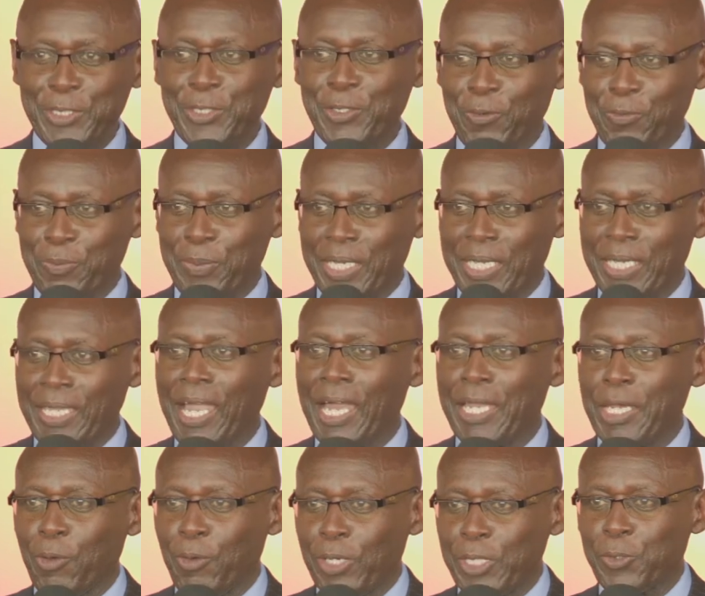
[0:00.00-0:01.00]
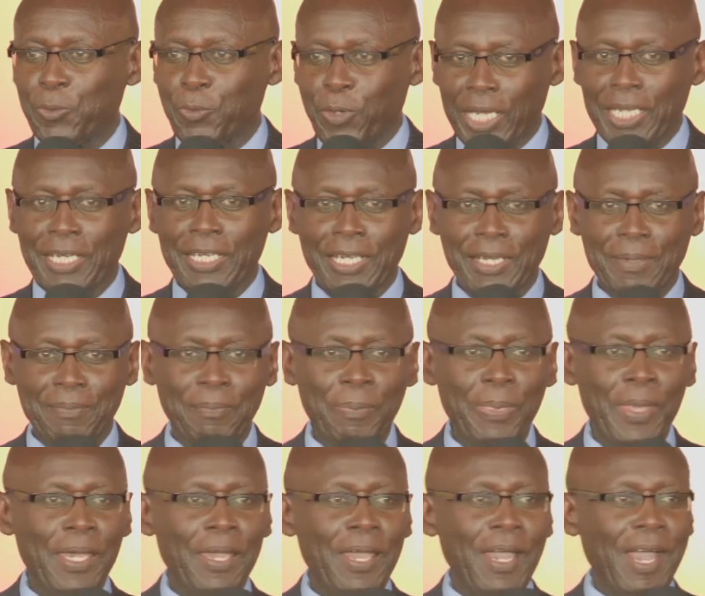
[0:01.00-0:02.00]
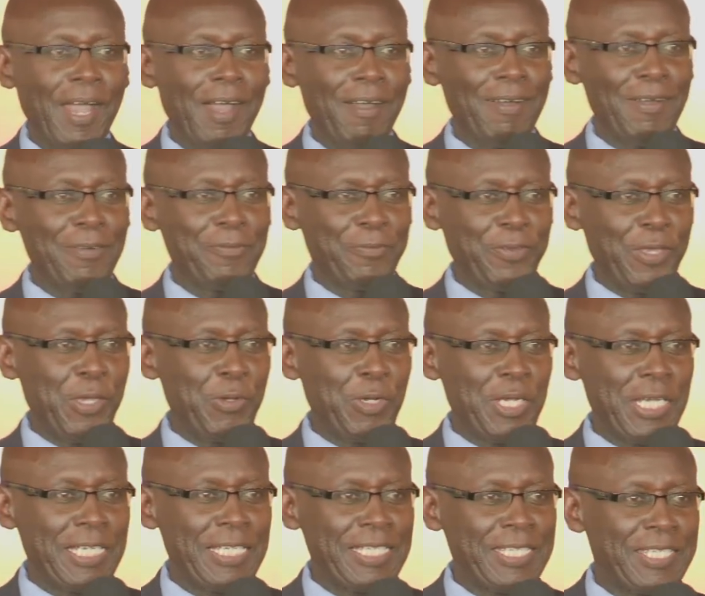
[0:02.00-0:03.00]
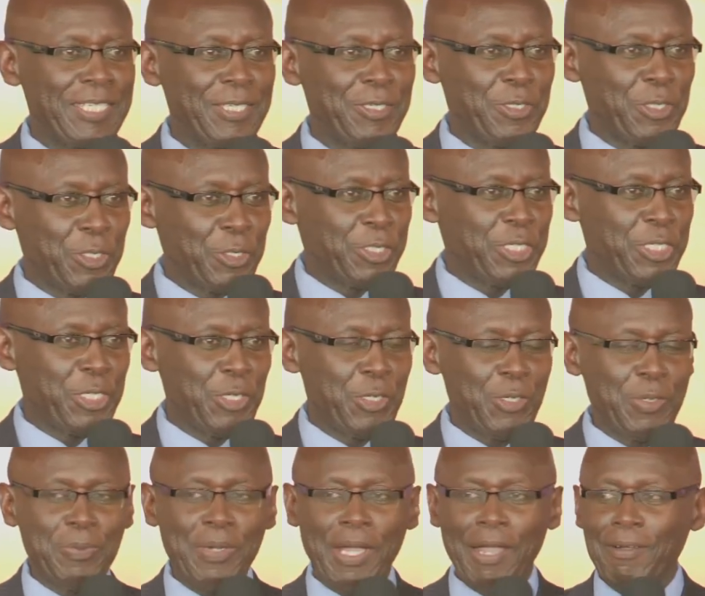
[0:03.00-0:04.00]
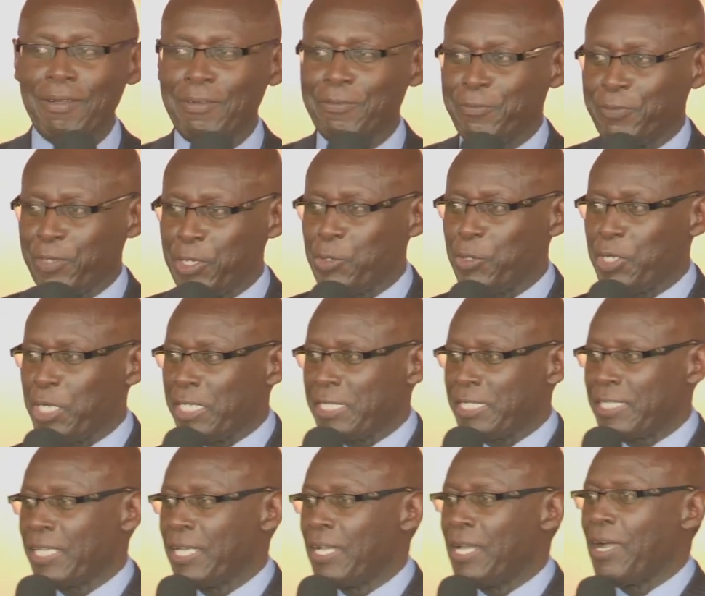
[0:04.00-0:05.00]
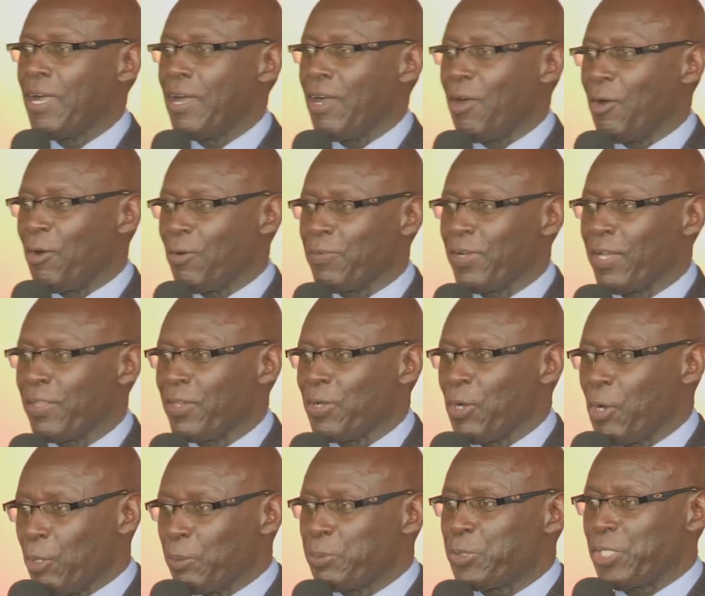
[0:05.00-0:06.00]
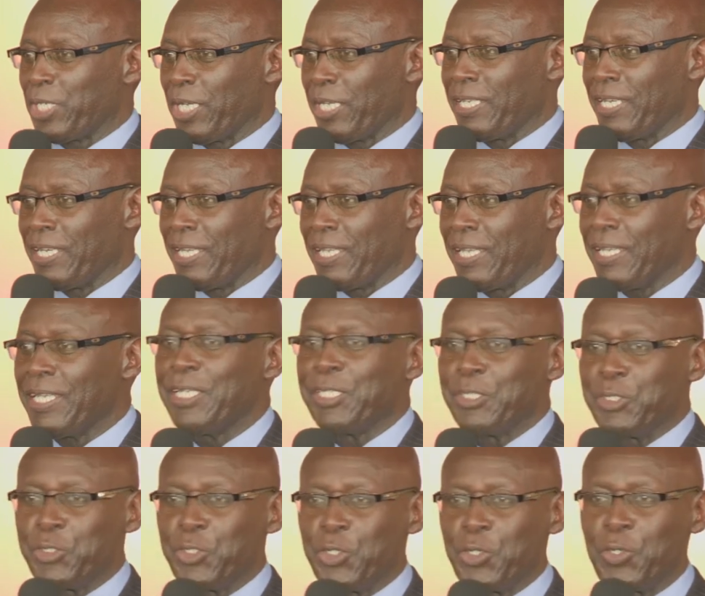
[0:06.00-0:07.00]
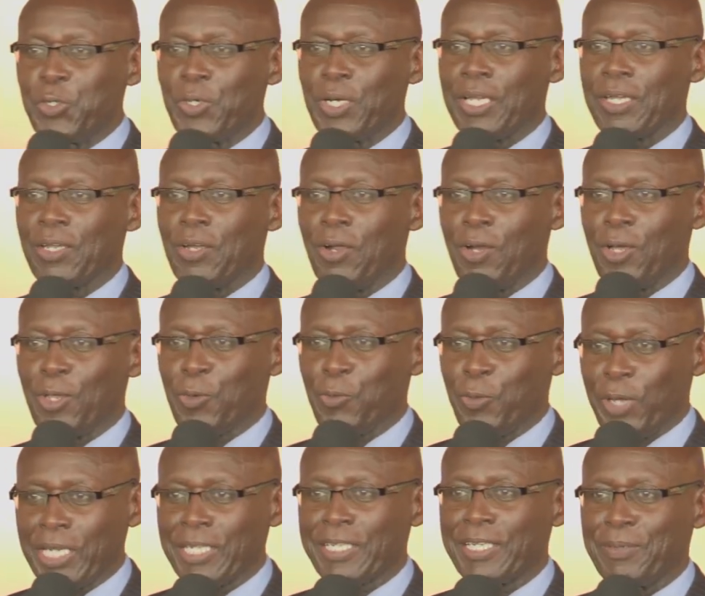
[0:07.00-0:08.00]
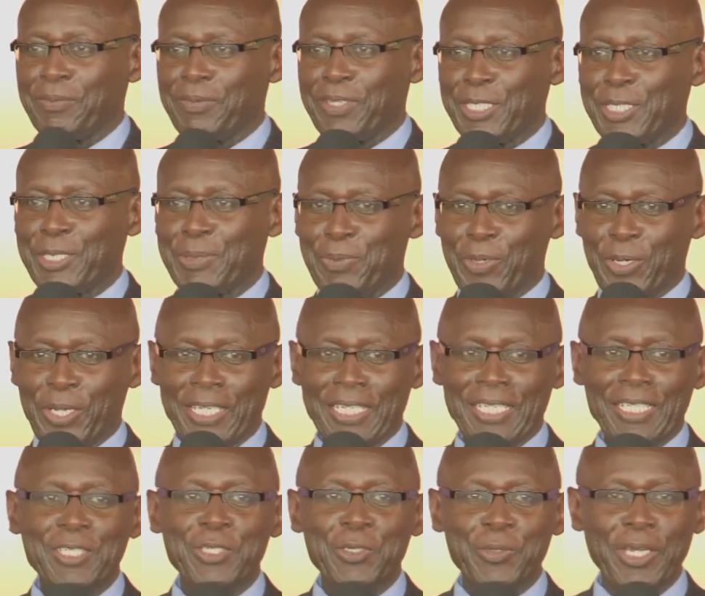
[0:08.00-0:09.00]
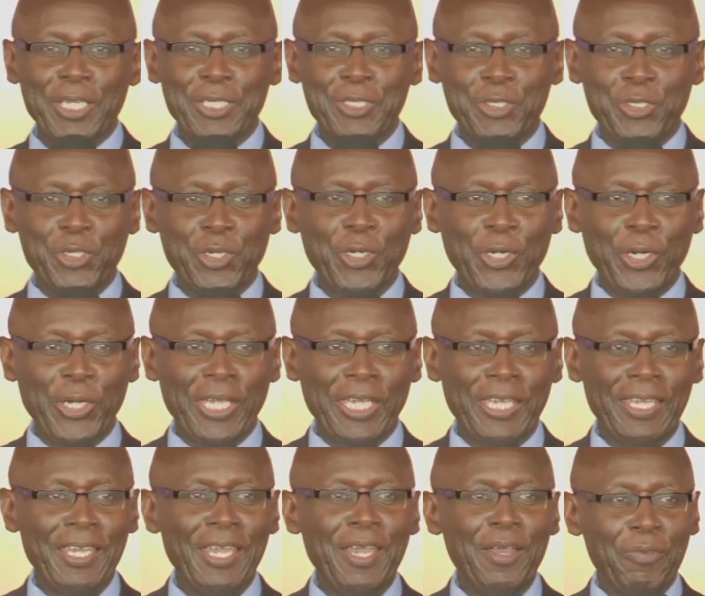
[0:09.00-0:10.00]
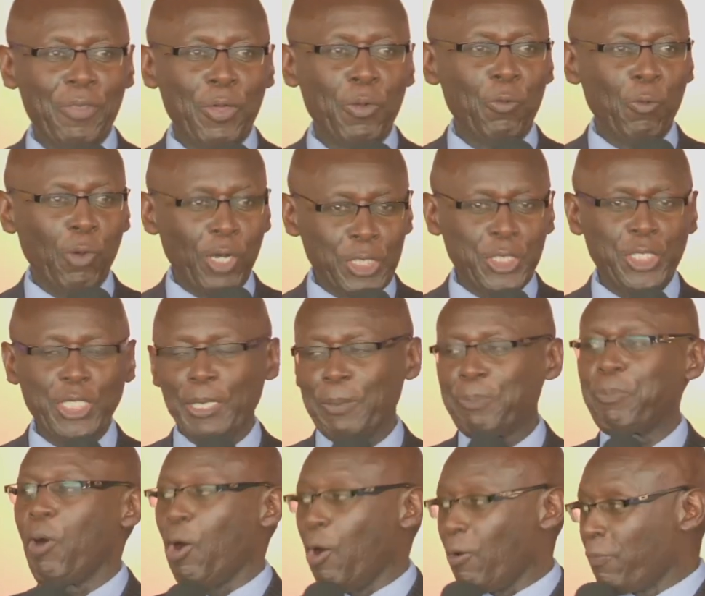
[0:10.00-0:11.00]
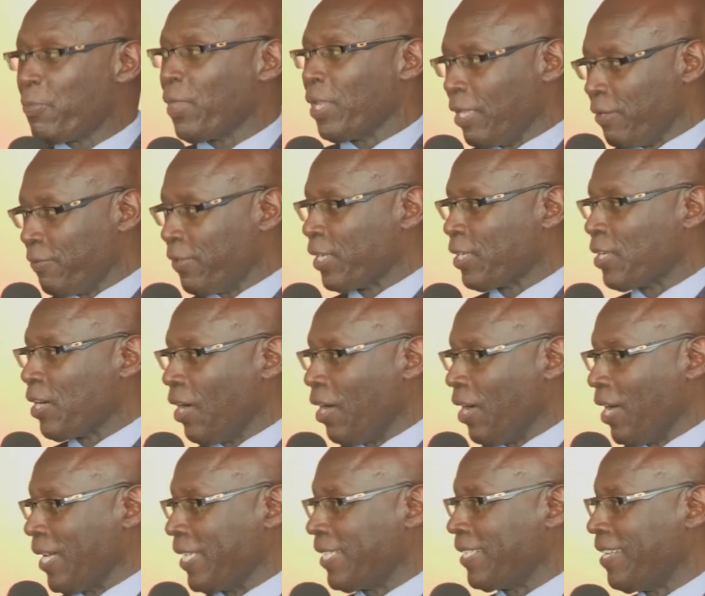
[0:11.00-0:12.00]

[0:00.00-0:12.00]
of me, and I want to welcome our viewers in YouTube, our viewers over the Hope Channel. You are all welcome this morning to enjoy the worship of the living God.